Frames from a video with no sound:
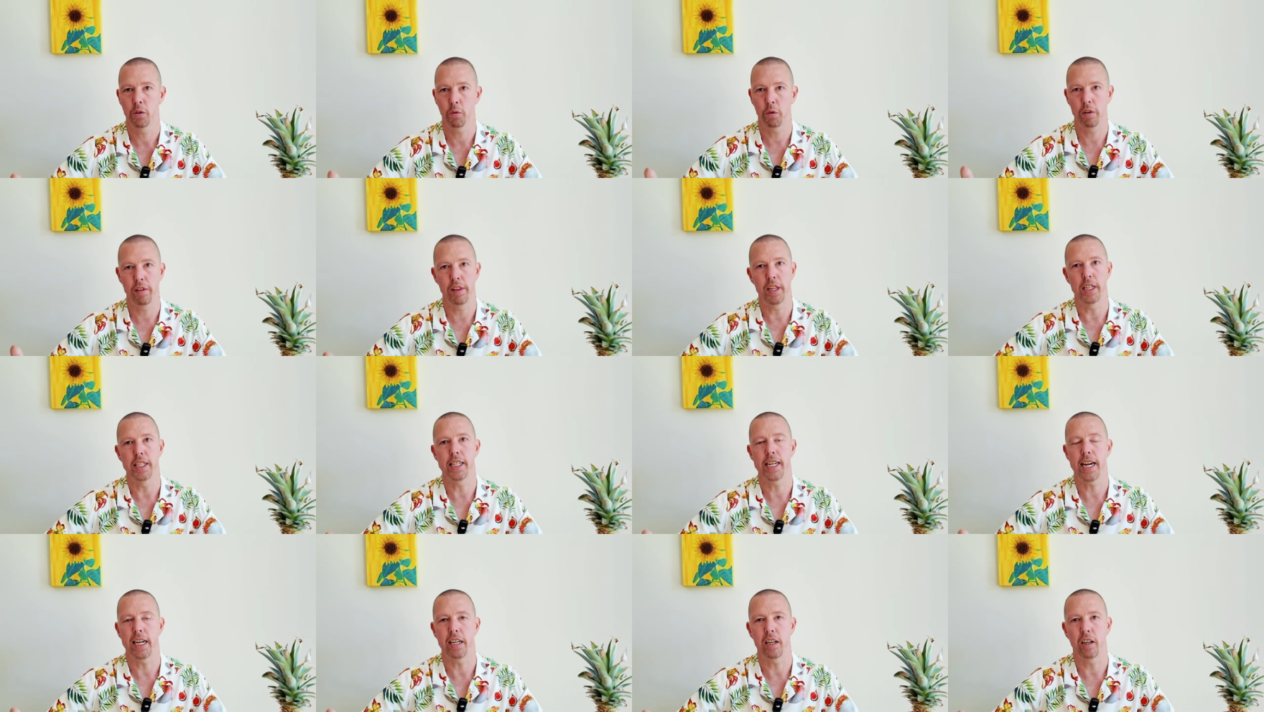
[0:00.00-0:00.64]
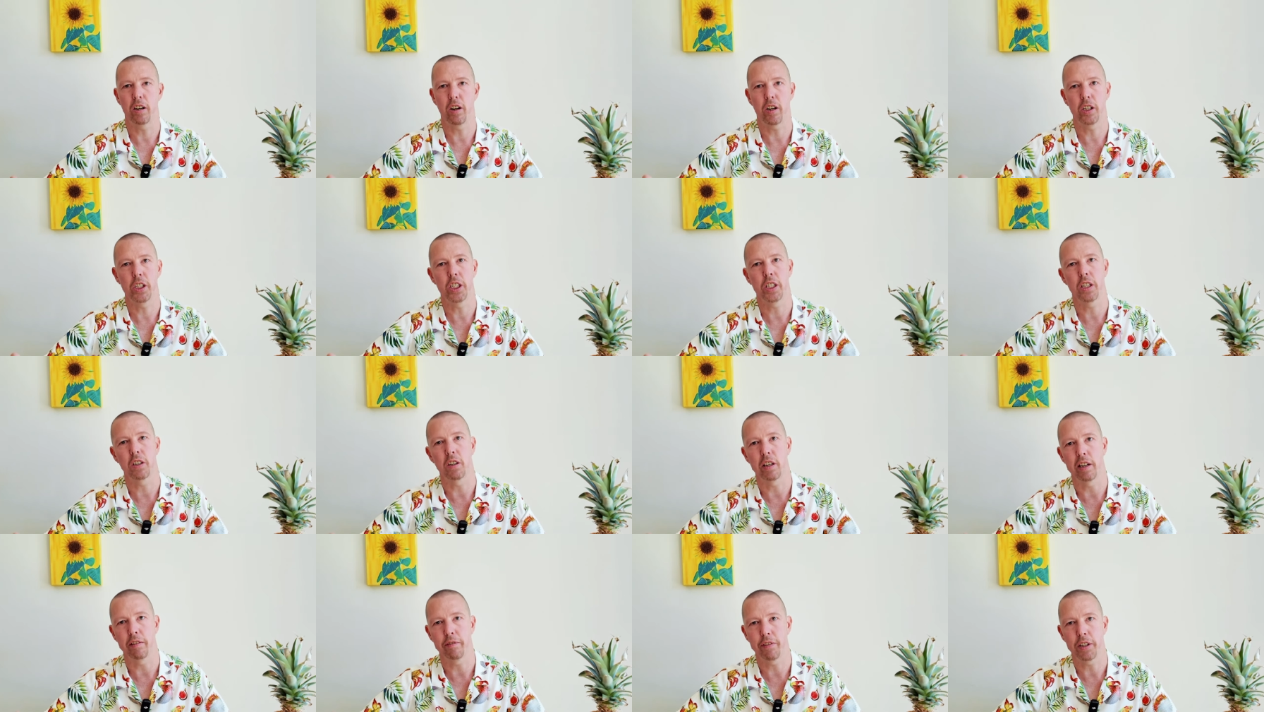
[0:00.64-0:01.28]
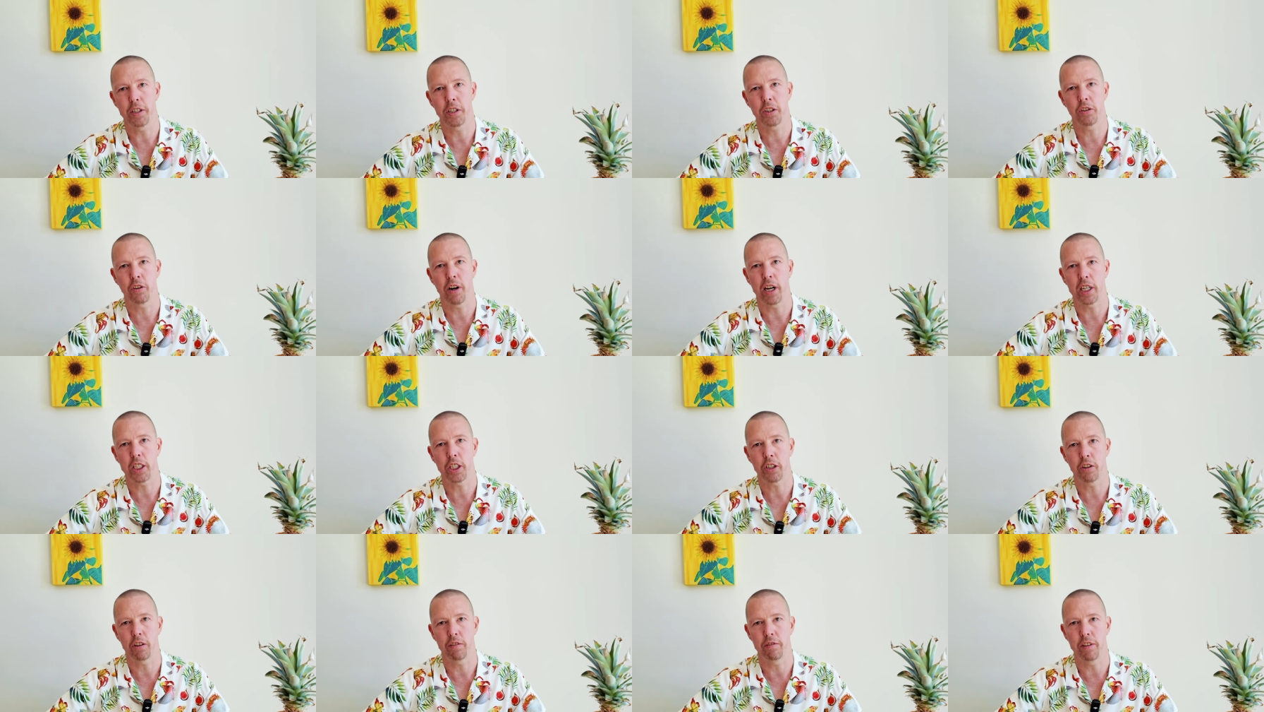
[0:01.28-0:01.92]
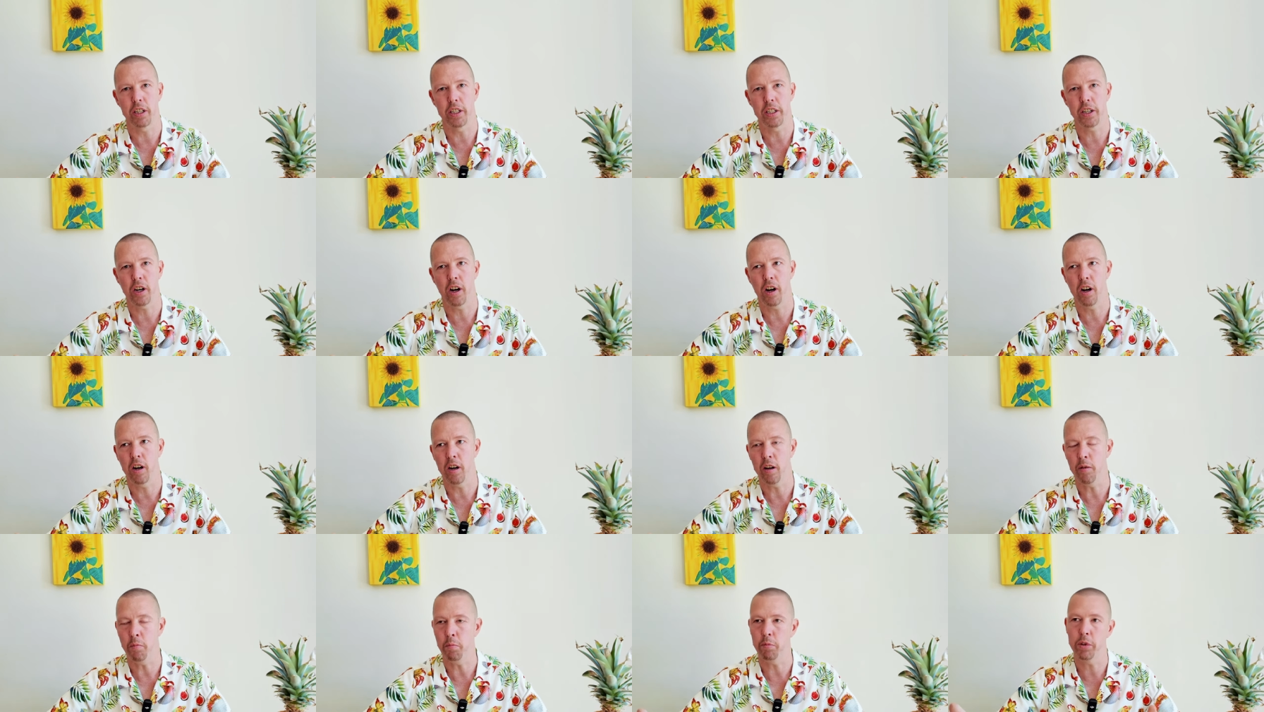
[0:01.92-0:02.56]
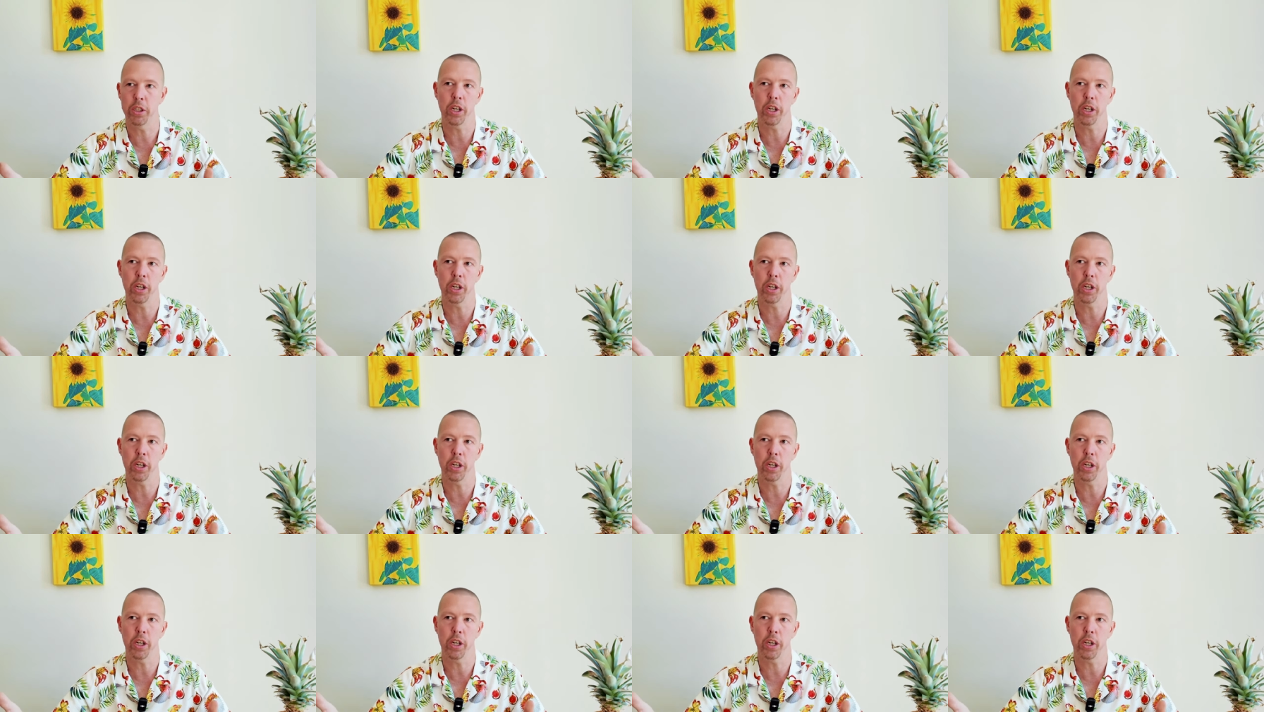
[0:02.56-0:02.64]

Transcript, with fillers: with the technological infrastructure of the time.